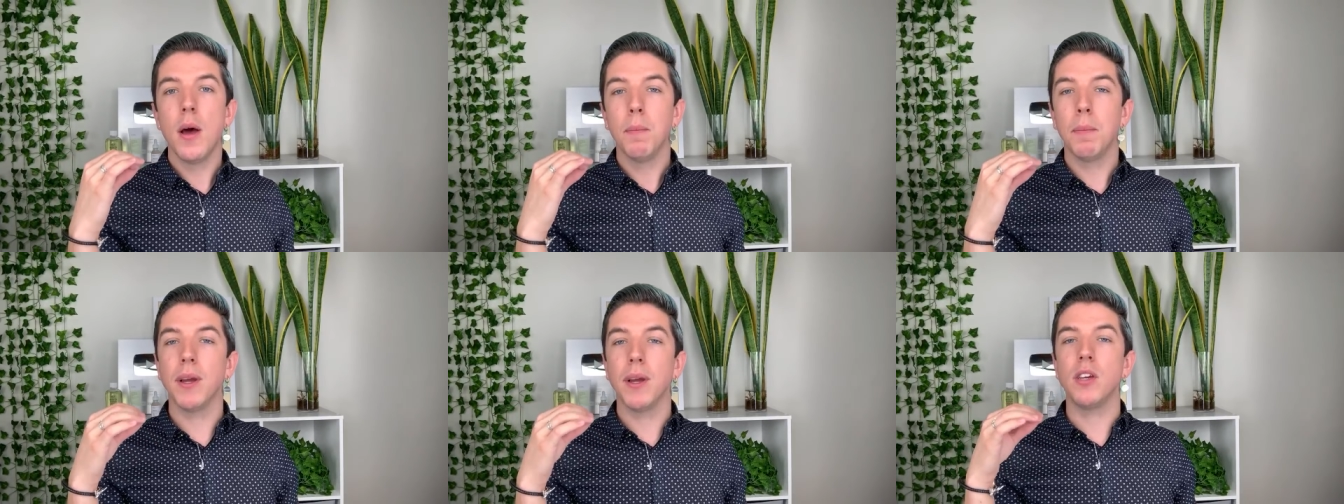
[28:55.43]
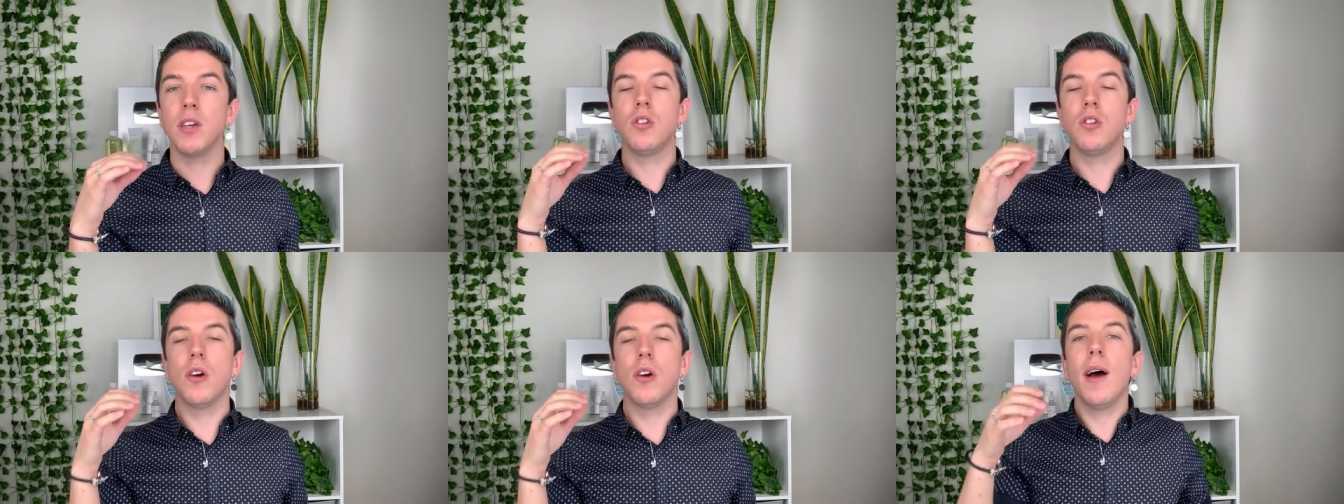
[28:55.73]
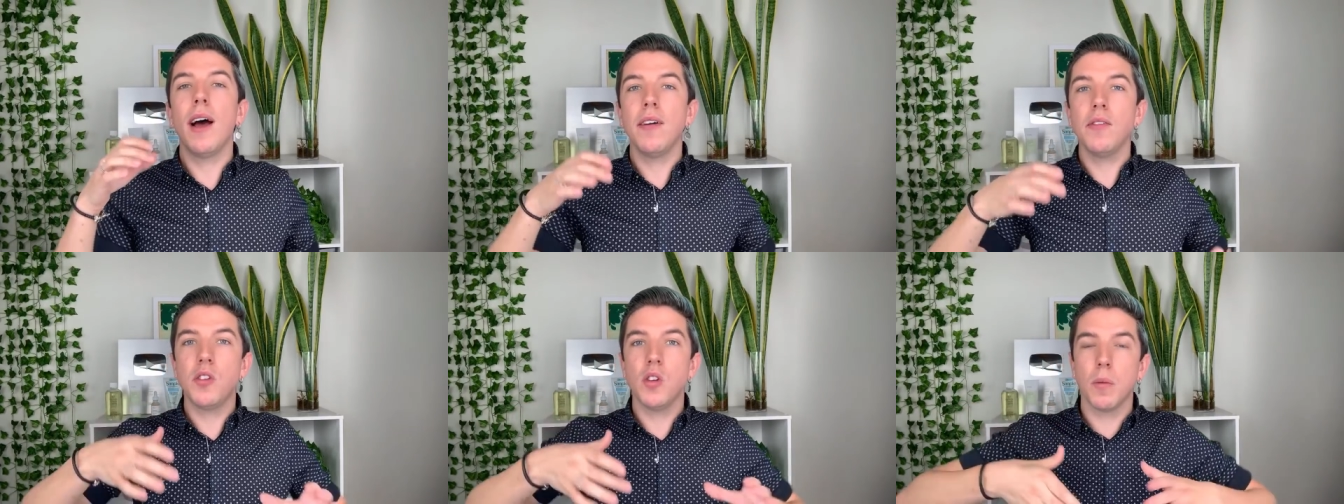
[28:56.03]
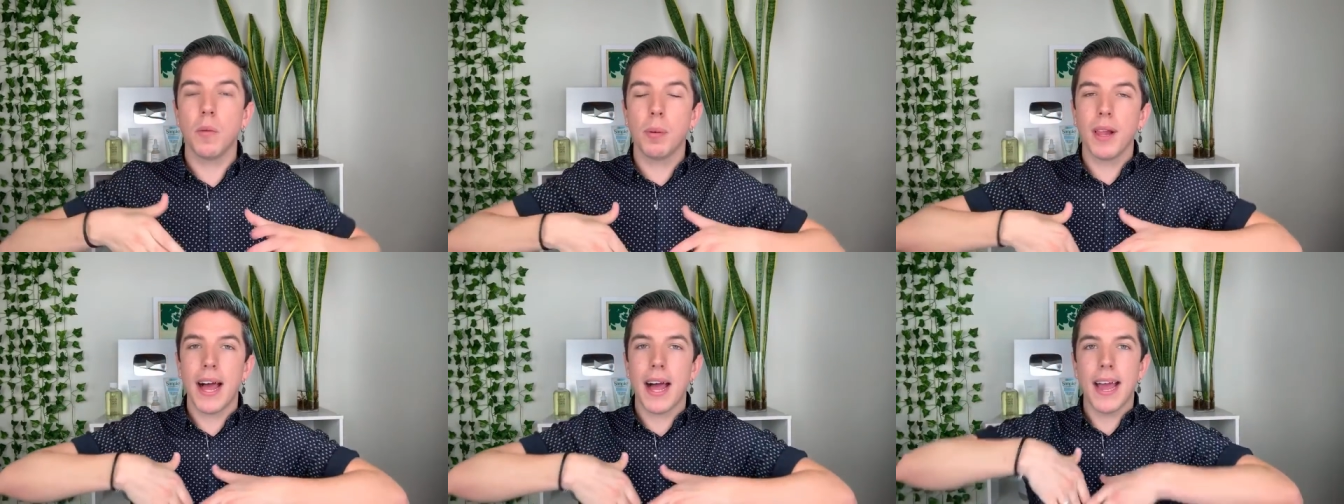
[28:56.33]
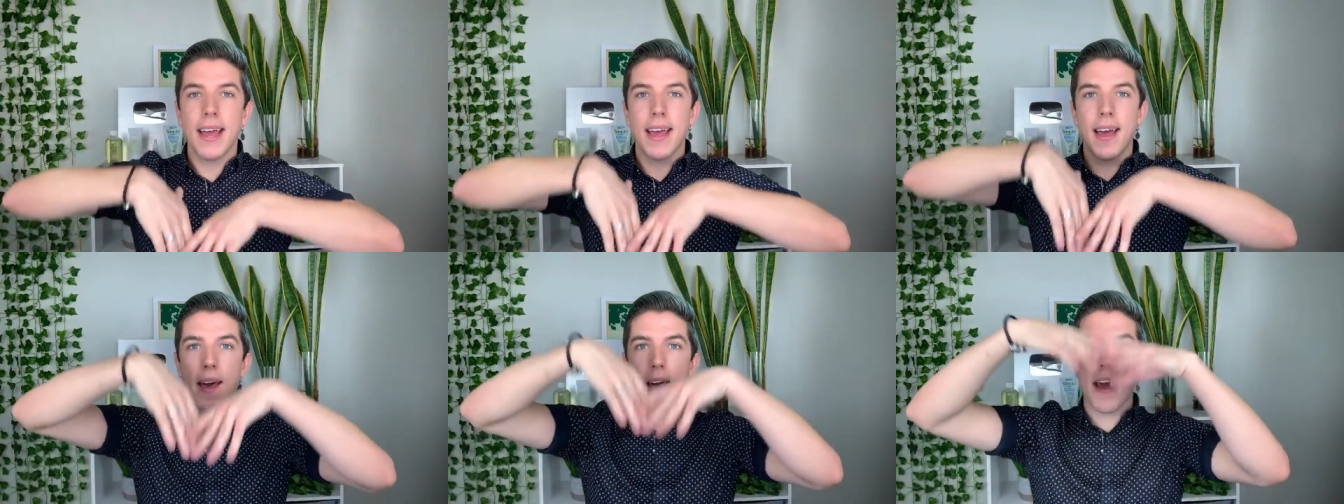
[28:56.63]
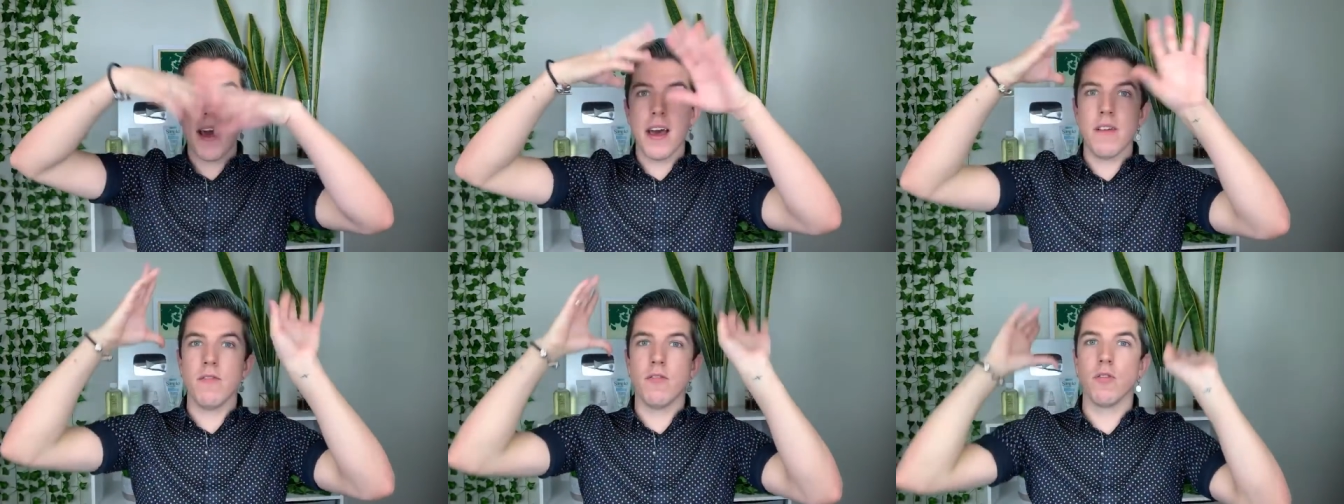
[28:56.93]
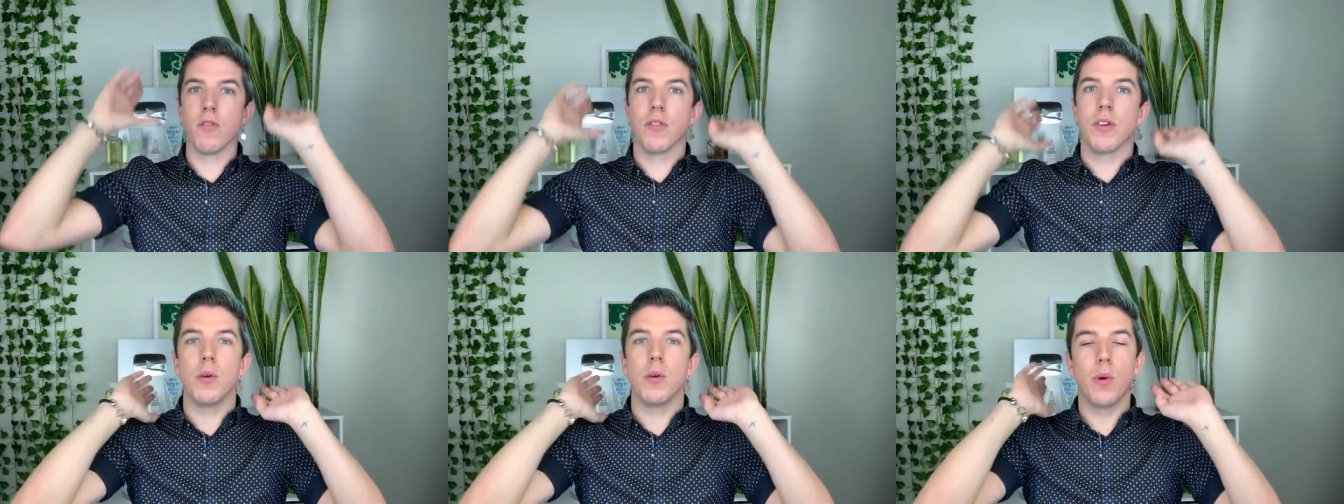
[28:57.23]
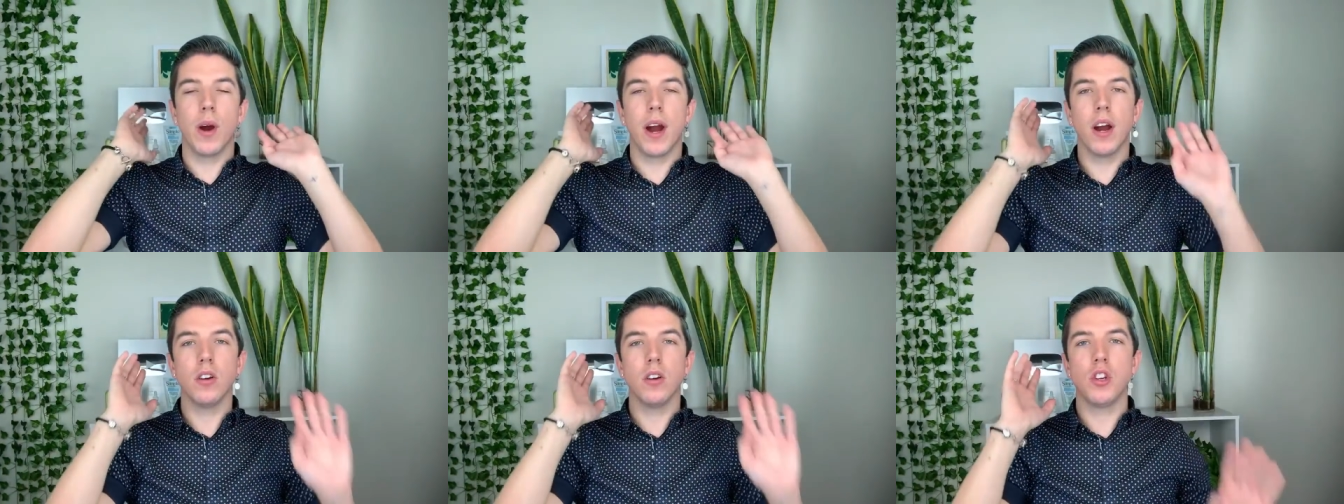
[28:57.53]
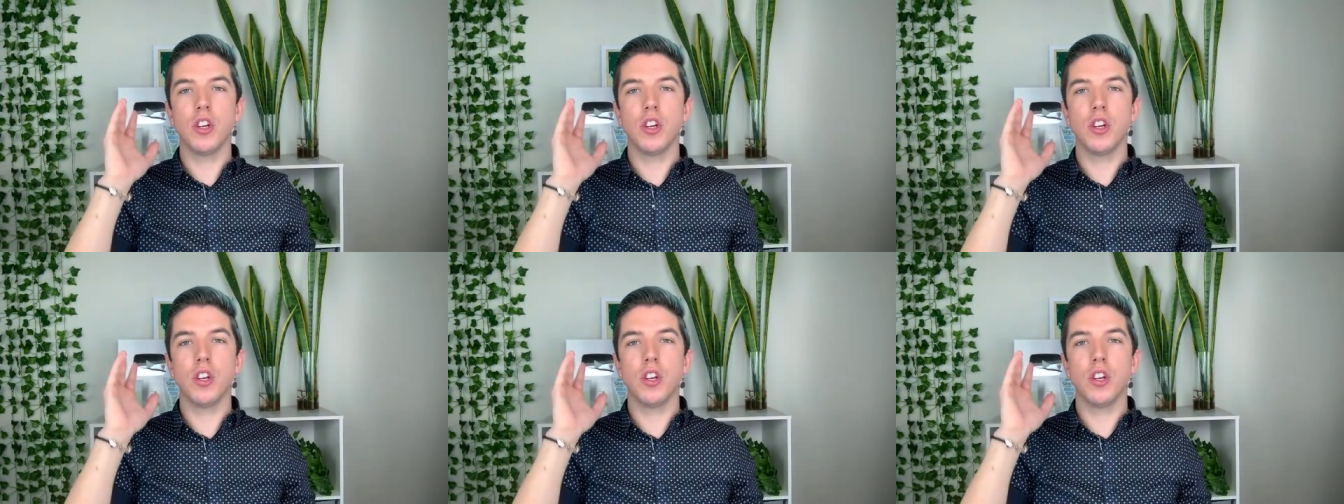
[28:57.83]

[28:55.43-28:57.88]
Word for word: but you don't have to apply it everywhere.